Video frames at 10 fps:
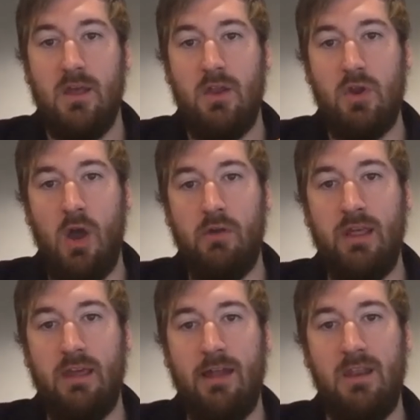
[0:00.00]
not
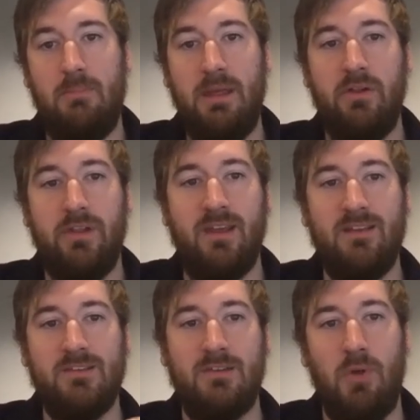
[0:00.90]
only around the
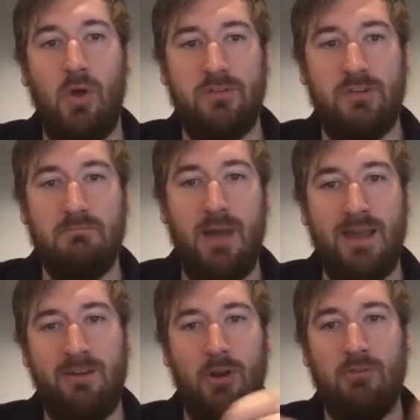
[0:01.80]
buildings, but also
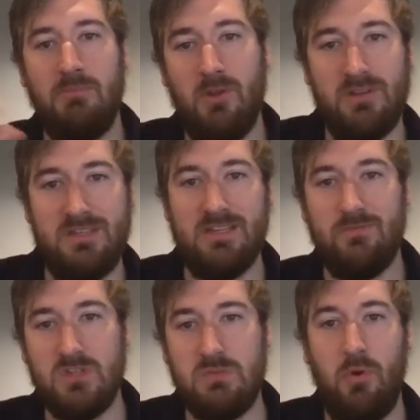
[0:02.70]
micro communities
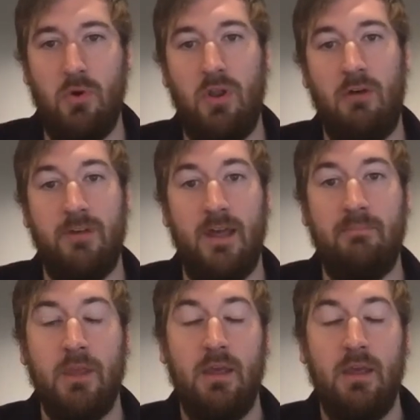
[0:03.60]
that spawn off it.